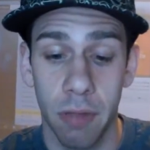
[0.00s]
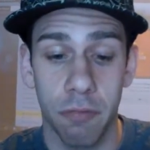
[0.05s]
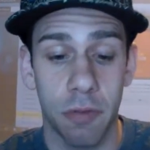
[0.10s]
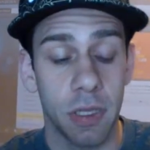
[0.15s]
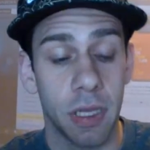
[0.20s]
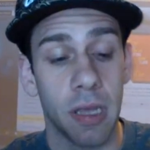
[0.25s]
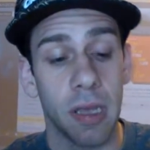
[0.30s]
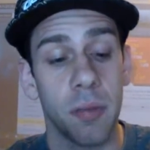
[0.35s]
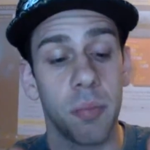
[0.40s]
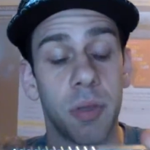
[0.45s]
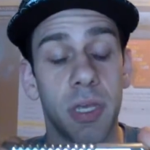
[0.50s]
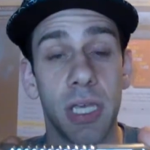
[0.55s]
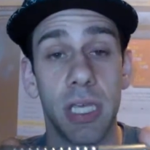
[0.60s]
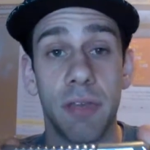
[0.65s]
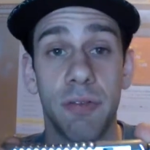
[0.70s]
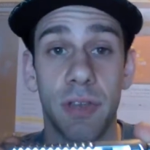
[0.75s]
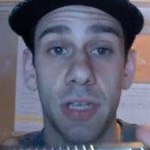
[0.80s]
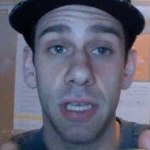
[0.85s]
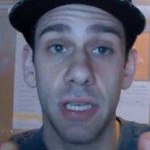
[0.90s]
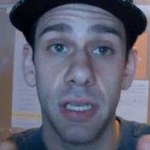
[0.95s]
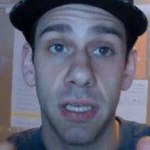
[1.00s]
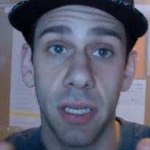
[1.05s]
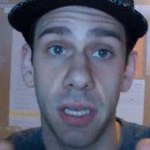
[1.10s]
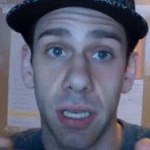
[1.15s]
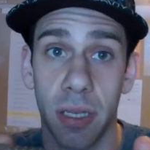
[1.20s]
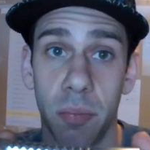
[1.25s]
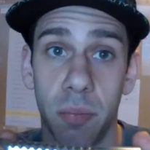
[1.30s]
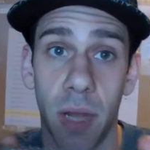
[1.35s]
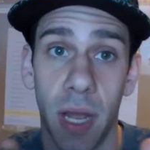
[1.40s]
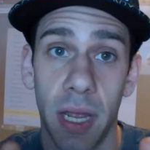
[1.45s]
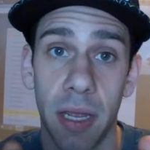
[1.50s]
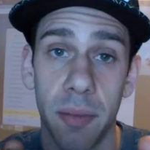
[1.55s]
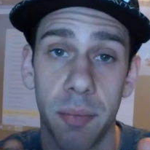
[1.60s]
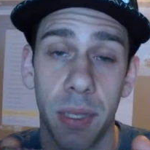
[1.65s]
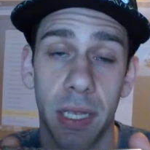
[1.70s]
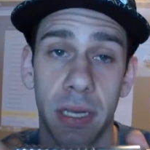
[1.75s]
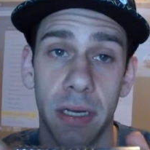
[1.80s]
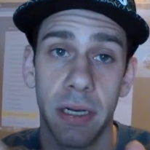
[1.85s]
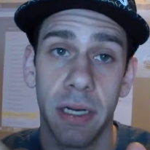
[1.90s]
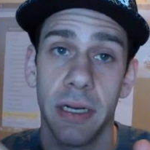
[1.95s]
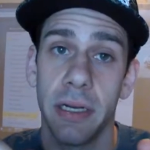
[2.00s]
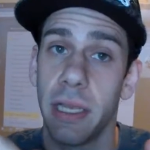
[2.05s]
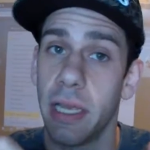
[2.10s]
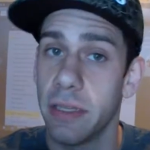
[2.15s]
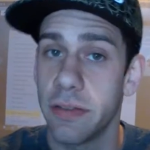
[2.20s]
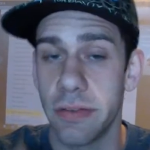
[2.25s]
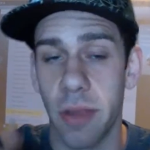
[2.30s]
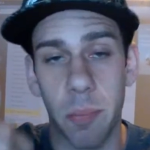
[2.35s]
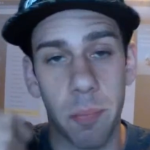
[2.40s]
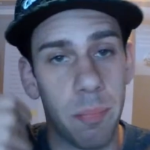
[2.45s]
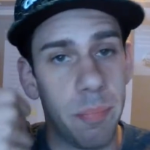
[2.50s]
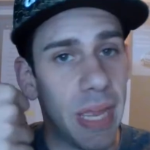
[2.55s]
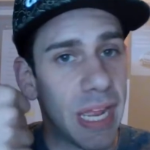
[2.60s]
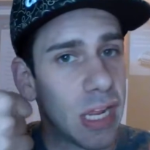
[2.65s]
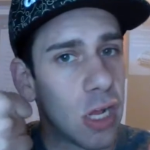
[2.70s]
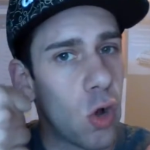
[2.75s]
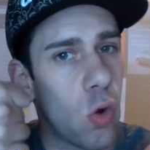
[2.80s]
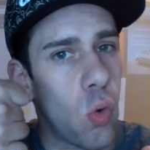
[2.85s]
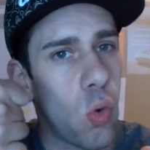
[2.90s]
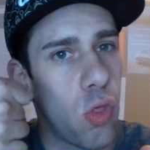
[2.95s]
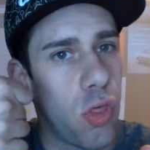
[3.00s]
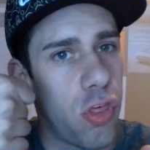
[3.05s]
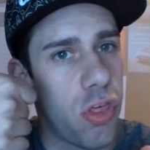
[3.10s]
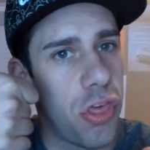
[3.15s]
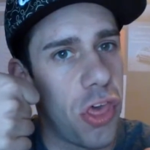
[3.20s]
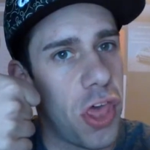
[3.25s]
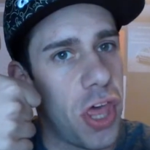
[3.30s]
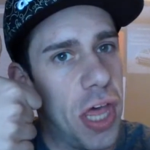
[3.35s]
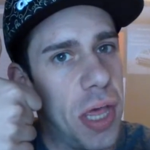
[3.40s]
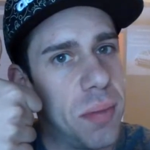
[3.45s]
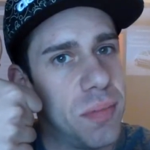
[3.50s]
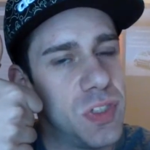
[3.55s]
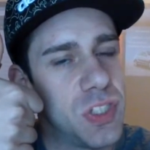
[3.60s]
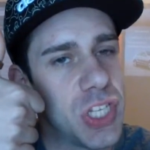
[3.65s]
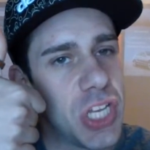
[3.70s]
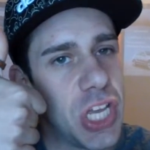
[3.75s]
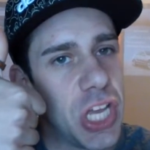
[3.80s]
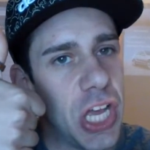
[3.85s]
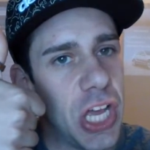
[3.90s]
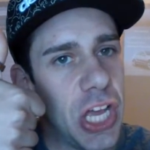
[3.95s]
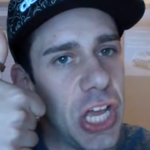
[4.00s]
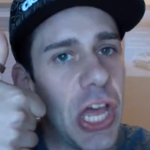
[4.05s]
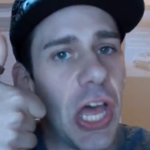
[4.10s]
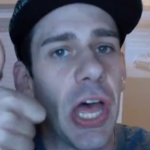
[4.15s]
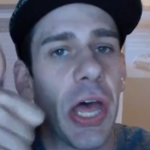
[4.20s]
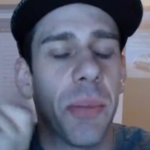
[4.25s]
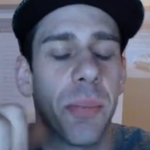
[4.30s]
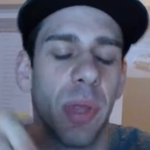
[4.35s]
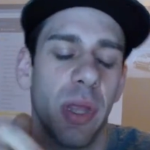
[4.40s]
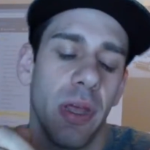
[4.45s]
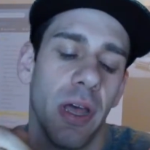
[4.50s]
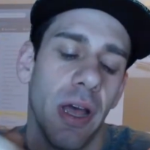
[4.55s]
The APV, in my opinion, gets a big old thumbs up.